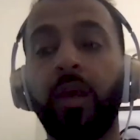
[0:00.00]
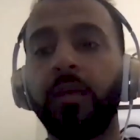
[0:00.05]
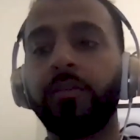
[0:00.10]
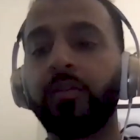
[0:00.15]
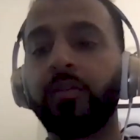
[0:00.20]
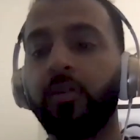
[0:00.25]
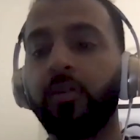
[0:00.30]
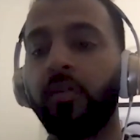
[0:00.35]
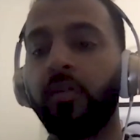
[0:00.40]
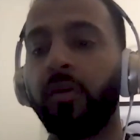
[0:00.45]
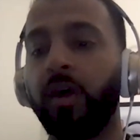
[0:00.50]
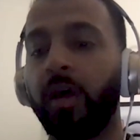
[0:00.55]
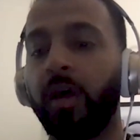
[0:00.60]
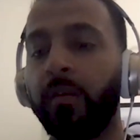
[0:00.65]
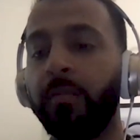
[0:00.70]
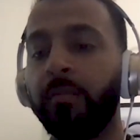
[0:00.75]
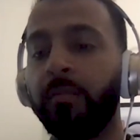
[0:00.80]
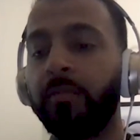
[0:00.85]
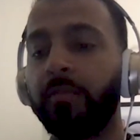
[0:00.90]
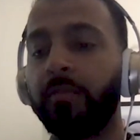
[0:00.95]
Yeah. So
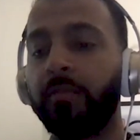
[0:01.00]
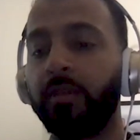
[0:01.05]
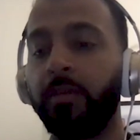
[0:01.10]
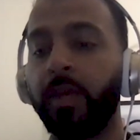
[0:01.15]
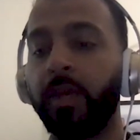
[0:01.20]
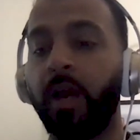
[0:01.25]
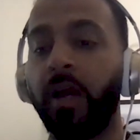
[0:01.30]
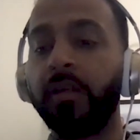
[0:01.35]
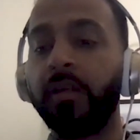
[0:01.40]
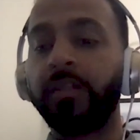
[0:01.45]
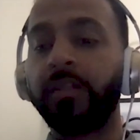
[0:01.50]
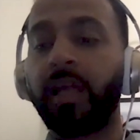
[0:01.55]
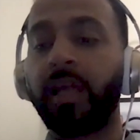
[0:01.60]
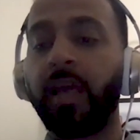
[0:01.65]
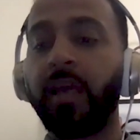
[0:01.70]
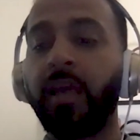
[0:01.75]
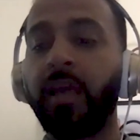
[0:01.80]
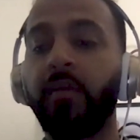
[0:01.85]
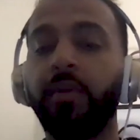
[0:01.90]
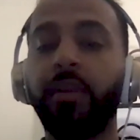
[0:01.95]
to be honest,
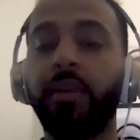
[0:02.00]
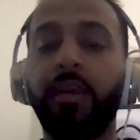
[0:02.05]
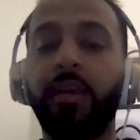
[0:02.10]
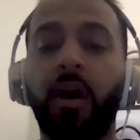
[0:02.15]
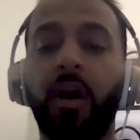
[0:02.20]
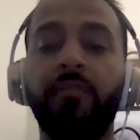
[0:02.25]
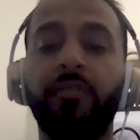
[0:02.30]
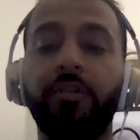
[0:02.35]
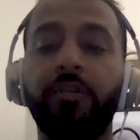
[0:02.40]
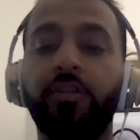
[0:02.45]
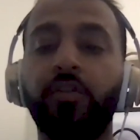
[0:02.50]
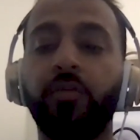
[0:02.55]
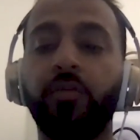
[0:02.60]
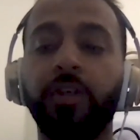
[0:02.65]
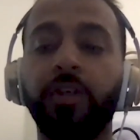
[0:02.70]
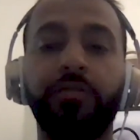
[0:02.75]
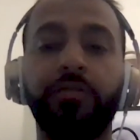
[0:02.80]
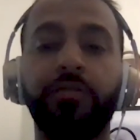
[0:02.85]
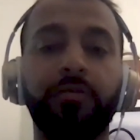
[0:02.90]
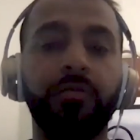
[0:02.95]
I can't really offer too
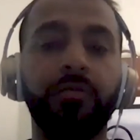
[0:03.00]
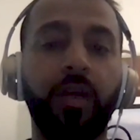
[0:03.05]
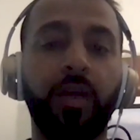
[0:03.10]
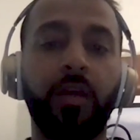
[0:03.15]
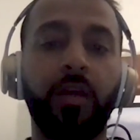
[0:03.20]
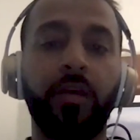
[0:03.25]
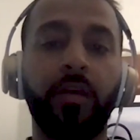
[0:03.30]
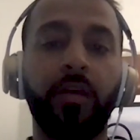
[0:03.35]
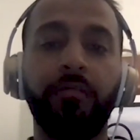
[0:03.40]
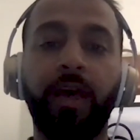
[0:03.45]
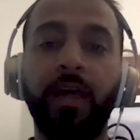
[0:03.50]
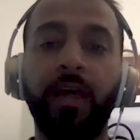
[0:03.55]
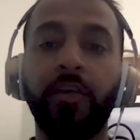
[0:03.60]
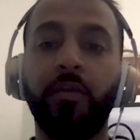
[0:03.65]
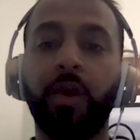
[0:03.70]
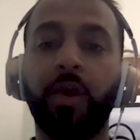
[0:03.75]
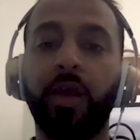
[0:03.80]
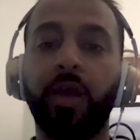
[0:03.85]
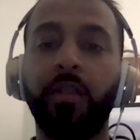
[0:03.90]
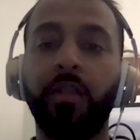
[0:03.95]
much
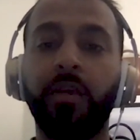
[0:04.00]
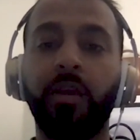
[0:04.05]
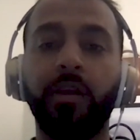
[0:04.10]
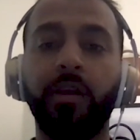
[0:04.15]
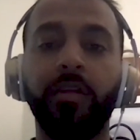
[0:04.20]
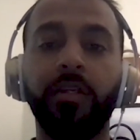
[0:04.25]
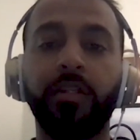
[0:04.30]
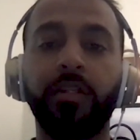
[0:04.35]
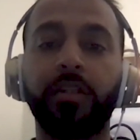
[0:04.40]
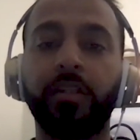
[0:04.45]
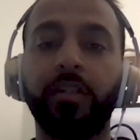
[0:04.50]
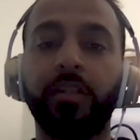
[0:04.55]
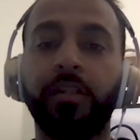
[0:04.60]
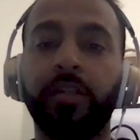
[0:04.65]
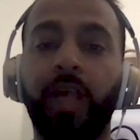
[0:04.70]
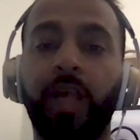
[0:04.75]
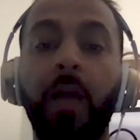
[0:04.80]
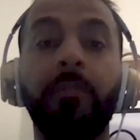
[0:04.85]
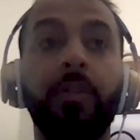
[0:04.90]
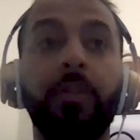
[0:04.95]
value out there just
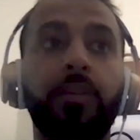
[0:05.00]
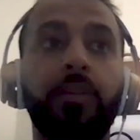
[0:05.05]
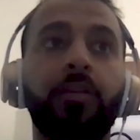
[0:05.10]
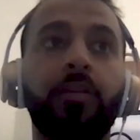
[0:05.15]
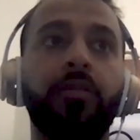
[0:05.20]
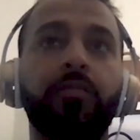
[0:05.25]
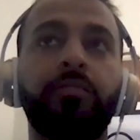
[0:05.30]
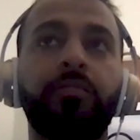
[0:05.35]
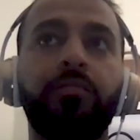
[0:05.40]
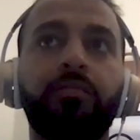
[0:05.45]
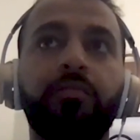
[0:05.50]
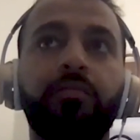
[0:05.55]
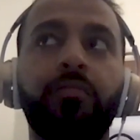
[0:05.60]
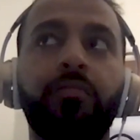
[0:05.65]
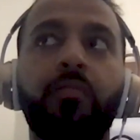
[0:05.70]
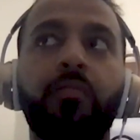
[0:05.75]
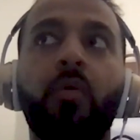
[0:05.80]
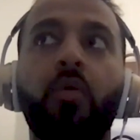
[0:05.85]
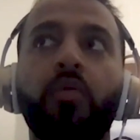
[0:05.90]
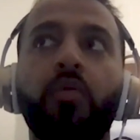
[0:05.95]
because I'm a little
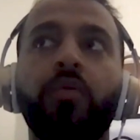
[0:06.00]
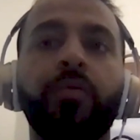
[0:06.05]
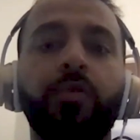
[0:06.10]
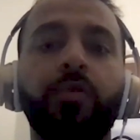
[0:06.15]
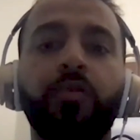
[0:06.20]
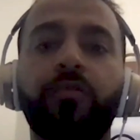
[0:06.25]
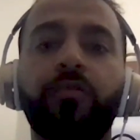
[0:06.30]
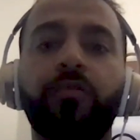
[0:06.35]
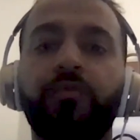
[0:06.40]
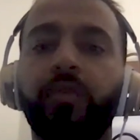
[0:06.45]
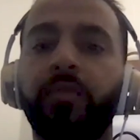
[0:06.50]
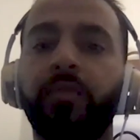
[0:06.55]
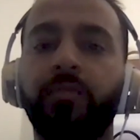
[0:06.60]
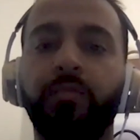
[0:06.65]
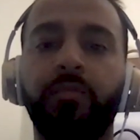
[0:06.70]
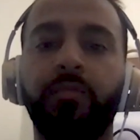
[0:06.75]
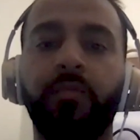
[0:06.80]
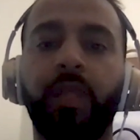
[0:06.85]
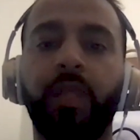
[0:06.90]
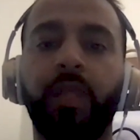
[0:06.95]
more removed
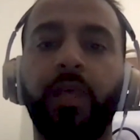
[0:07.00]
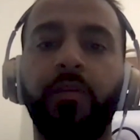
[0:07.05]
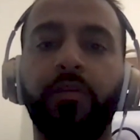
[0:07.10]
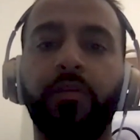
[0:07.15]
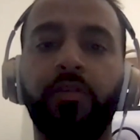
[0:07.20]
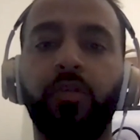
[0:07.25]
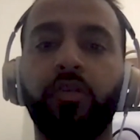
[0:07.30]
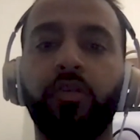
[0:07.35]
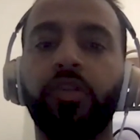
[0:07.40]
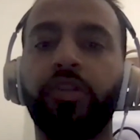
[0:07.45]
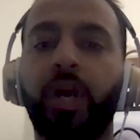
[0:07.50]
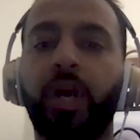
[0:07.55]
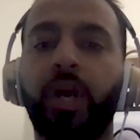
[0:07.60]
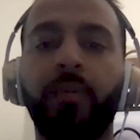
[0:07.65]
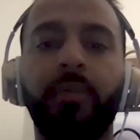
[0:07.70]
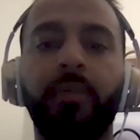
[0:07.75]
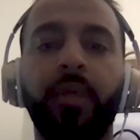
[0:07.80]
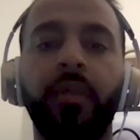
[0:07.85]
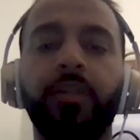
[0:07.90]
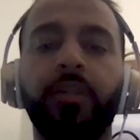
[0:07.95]
from like social
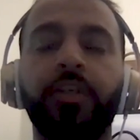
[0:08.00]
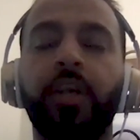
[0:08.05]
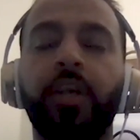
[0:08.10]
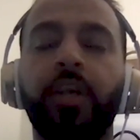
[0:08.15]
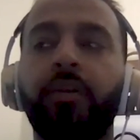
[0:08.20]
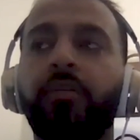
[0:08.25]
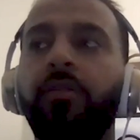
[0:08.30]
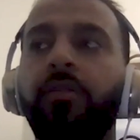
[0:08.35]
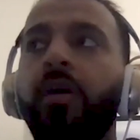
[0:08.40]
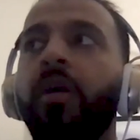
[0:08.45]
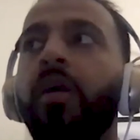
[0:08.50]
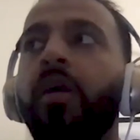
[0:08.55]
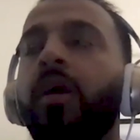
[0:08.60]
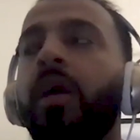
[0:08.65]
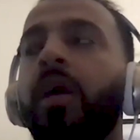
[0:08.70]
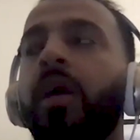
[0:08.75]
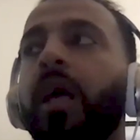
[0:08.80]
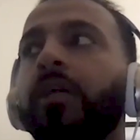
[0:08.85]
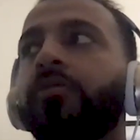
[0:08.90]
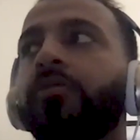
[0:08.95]
shopping in general
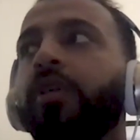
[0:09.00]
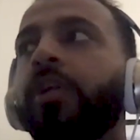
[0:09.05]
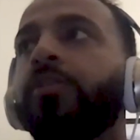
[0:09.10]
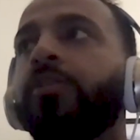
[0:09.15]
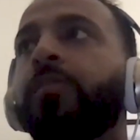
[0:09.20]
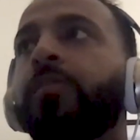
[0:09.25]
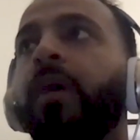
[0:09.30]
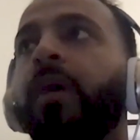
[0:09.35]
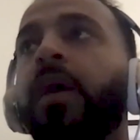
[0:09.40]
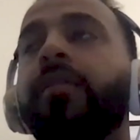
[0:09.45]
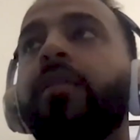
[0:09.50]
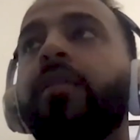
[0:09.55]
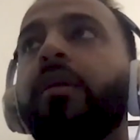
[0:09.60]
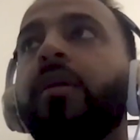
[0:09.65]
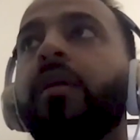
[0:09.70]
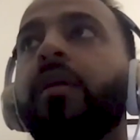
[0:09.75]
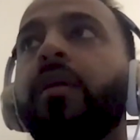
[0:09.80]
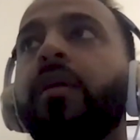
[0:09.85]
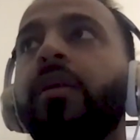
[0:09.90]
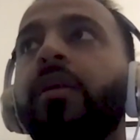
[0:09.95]
as always. But I
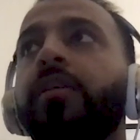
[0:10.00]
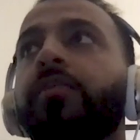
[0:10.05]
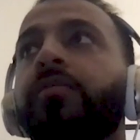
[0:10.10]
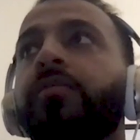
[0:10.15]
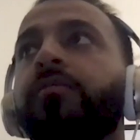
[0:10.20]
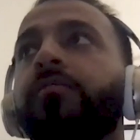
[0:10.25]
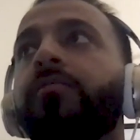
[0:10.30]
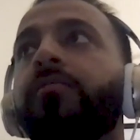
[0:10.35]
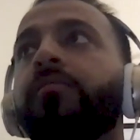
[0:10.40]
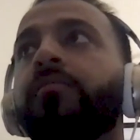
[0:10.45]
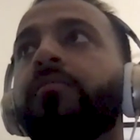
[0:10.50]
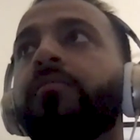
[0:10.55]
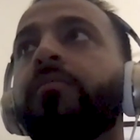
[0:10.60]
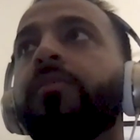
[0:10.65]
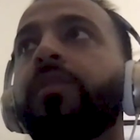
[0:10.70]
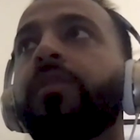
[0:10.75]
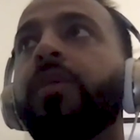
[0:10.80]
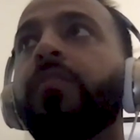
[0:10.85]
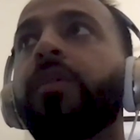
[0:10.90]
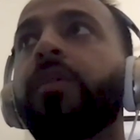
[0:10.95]
think it is
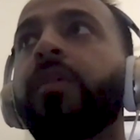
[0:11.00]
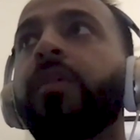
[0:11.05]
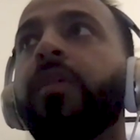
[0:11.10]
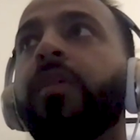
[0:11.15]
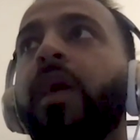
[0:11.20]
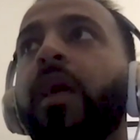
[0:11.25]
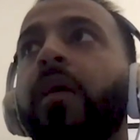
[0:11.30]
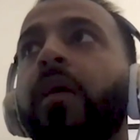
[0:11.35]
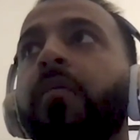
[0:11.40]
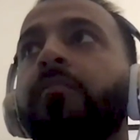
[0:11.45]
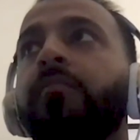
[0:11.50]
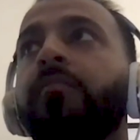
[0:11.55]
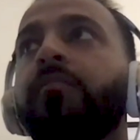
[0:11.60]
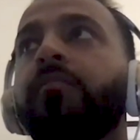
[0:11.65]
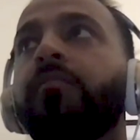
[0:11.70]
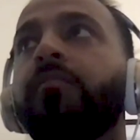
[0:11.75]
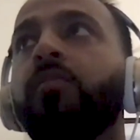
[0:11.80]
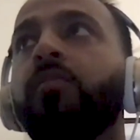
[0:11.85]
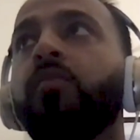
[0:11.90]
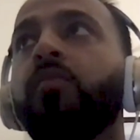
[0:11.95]
something that
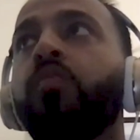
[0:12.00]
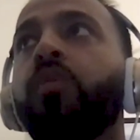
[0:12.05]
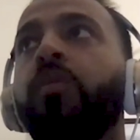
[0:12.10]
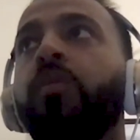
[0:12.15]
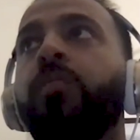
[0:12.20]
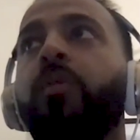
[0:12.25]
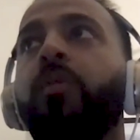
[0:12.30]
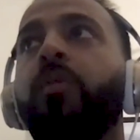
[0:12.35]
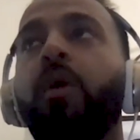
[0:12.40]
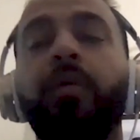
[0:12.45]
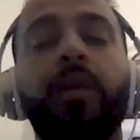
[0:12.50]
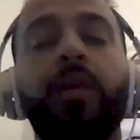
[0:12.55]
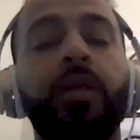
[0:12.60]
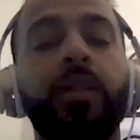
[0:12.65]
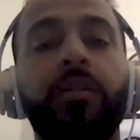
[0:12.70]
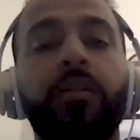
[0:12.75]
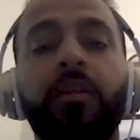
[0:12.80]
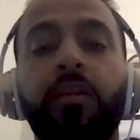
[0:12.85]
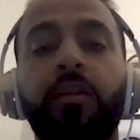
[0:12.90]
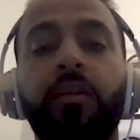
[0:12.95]
we'll probably
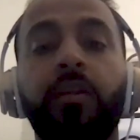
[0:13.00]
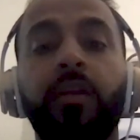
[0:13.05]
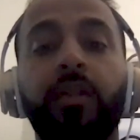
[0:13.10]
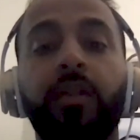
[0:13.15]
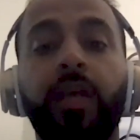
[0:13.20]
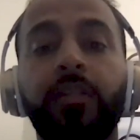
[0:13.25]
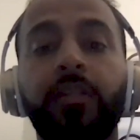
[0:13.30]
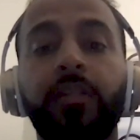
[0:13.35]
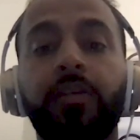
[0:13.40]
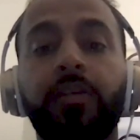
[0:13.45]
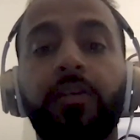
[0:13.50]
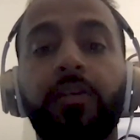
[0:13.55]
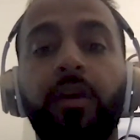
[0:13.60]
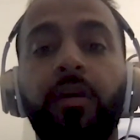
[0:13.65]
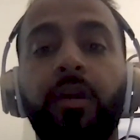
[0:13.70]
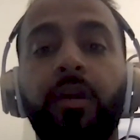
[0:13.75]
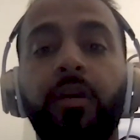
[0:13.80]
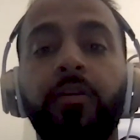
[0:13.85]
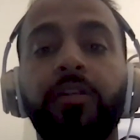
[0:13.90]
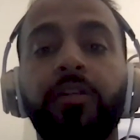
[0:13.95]
continue to test
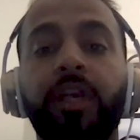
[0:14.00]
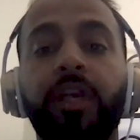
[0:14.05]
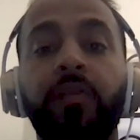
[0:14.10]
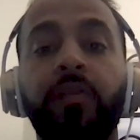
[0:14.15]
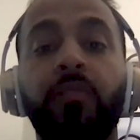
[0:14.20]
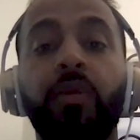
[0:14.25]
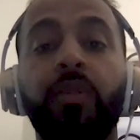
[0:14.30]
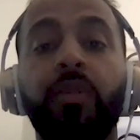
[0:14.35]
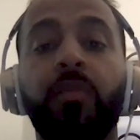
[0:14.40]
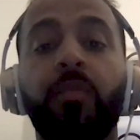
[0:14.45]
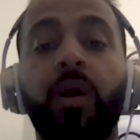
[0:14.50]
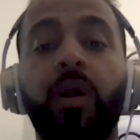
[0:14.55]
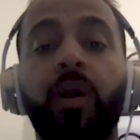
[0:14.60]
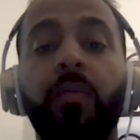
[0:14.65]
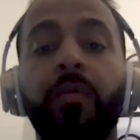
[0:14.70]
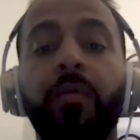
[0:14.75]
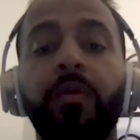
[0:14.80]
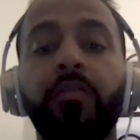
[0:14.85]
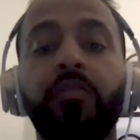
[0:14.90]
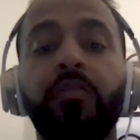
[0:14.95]
around and understand what the
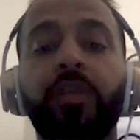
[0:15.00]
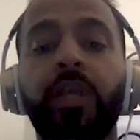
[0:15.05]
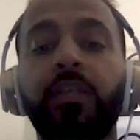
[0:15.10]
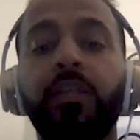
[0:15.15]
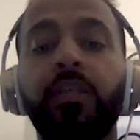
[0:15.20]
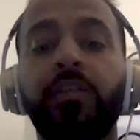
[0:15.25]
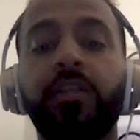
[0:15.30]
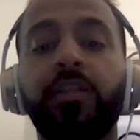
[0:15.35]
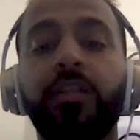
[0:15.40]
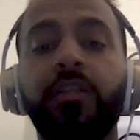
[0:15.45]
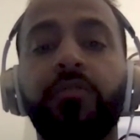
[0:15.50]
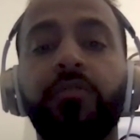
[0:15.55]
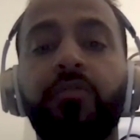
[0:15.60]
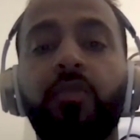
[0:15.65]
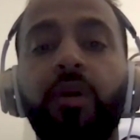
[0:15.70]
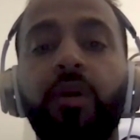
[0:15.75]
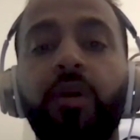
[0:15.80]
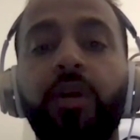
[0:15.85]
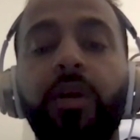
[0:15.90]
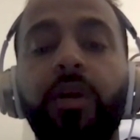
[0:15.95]
proper use case is
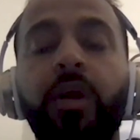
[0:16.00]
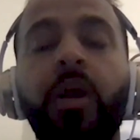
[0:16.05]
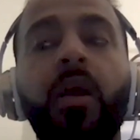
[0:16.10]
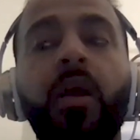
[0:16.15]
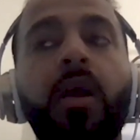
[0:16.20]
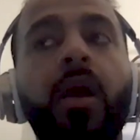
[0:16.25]
for it.